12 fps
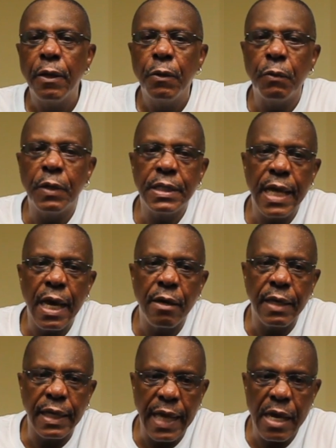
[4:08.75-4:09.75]
Went
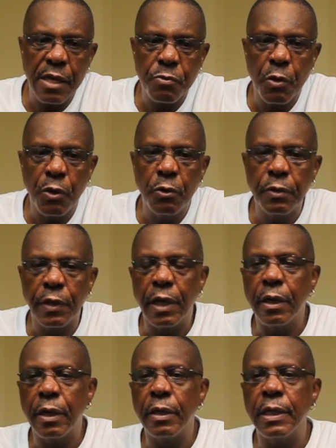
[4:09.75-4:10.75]
down, I got enrolled
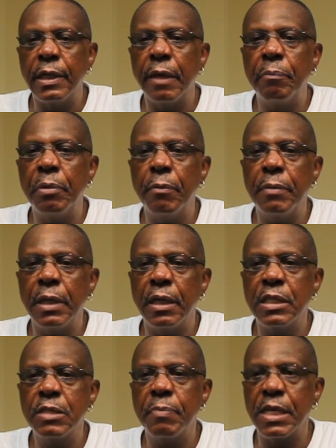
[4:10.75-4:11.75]
there, and they put me
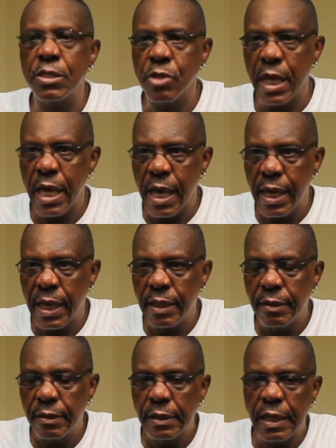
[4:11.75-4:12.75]
in special ed.
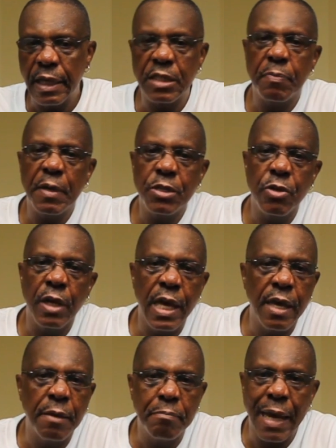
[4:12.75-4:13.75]
Now, special
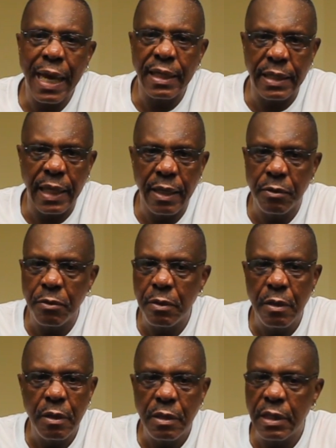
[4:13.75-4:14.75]
ed back then,
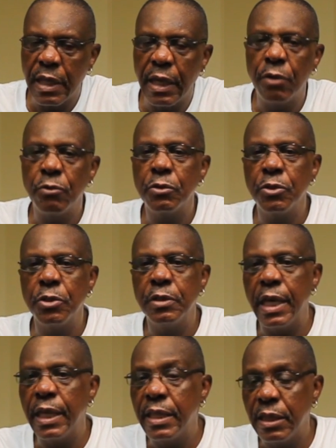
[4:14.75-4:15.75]
they
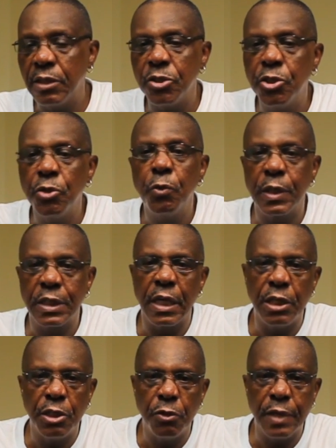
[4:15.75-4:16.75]
didn't do what they
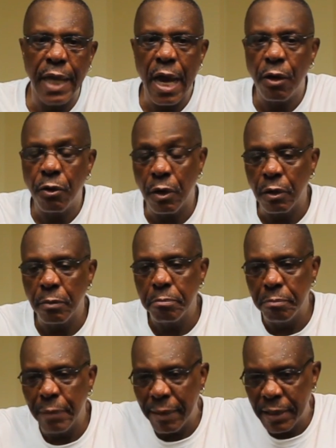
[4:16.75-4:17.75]
do now, or
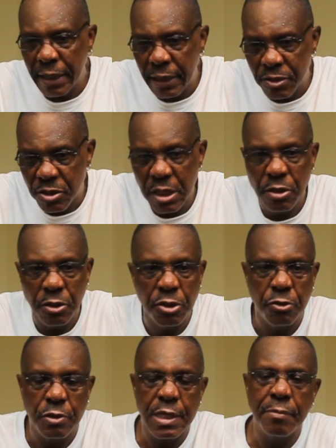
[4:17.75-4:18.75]
maybe they still
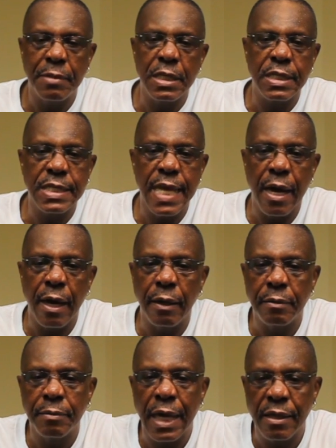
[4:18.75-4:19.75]
do some of this now,
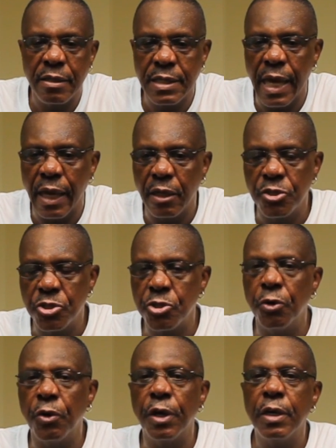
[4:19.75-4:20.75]
I'm not exactly
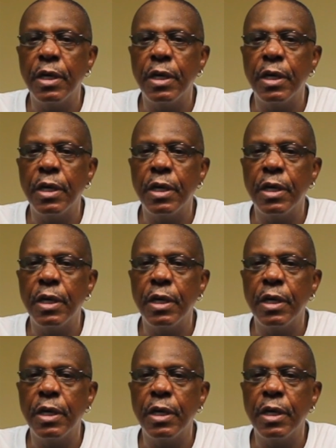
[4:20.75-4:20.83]
sure.